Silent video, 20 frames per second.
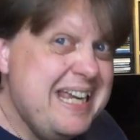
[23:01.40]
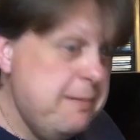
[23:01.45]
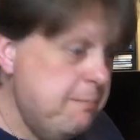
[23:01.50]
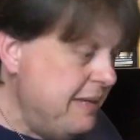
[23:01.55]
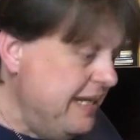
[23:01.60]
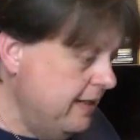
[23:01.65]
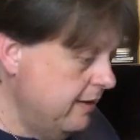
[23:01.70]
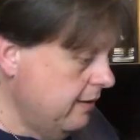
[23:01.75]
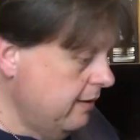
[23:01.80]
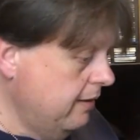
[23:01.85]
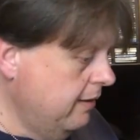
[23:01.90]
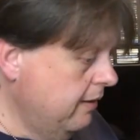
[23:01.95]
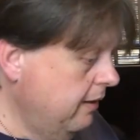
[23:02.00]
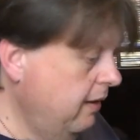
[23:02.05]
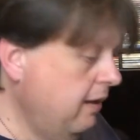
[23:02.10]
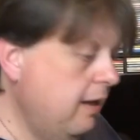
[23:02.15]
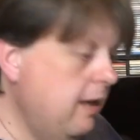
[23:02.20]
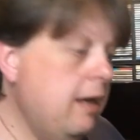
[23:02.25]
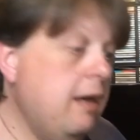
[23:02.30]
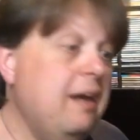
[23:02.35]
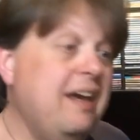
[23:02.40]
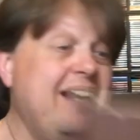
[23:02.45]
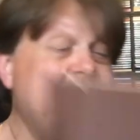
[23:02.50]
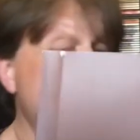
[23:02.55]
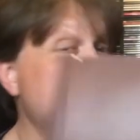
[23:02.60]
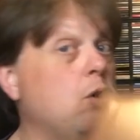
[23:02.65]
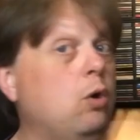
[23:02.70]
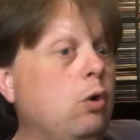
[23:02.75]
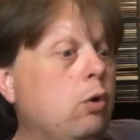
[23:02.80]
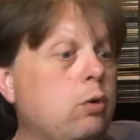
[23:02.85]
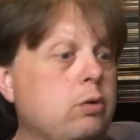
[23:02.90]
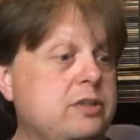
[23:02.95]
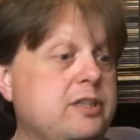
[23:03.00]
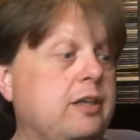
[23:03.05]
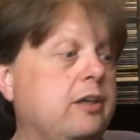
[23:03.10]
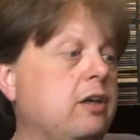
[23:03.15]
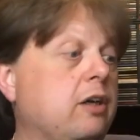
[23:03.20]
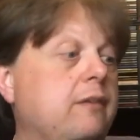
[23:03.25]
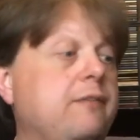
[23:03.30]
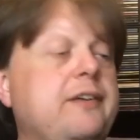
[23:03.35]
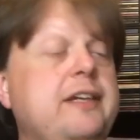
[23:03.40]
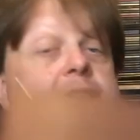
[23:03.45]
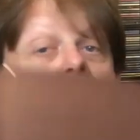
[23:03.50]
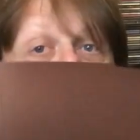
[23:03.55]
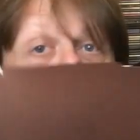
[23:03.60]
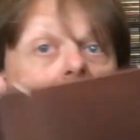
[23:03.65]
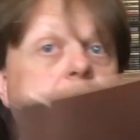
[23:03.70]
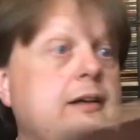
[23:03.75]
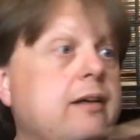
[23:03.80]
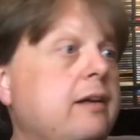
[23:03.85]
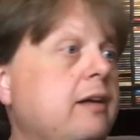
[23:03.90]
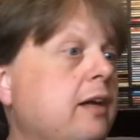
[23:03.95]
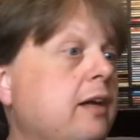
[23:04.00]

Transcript: near mint, and it's also got the